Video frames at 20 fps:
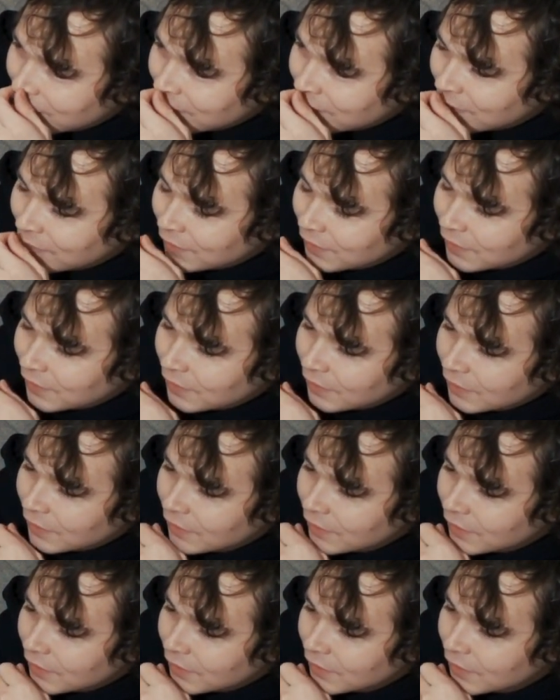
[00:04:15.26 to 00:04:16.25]

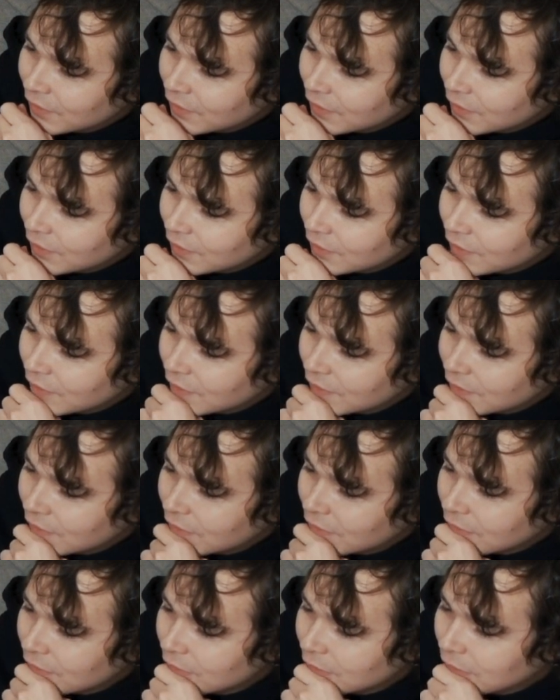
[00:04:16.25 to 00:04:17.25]

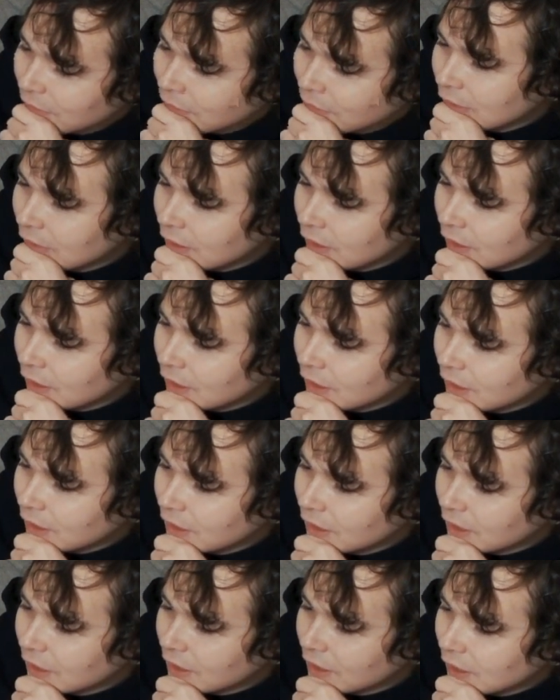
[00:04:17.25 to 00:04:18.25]

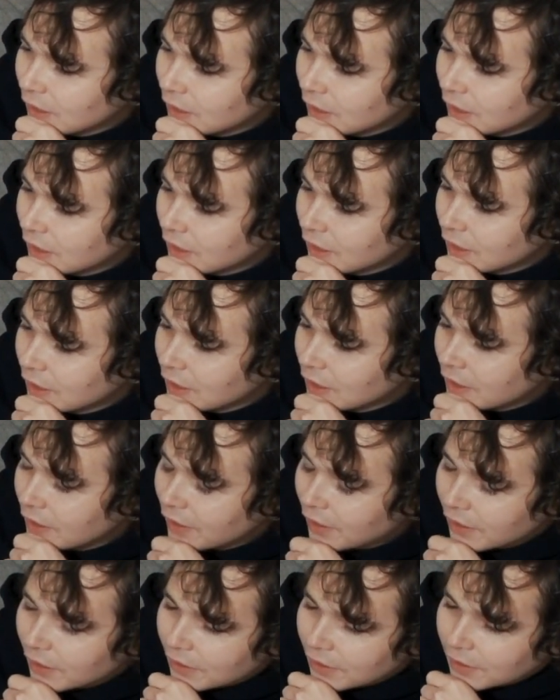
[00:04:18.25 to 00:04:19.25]

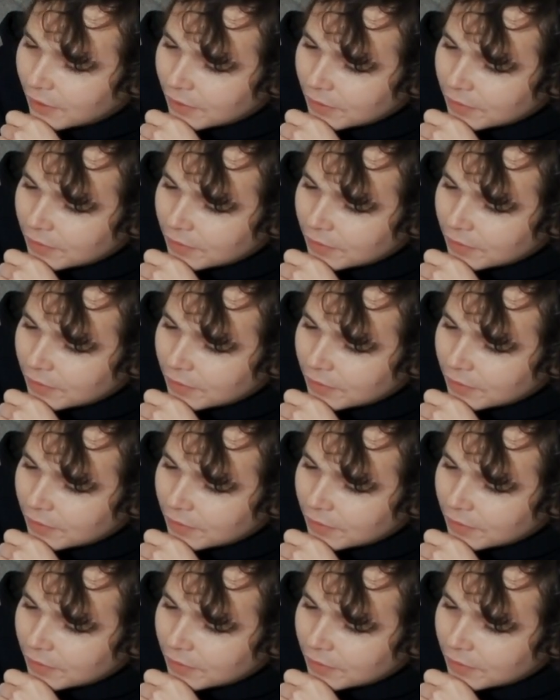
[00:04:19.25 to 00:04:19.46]
This person isn't speaking.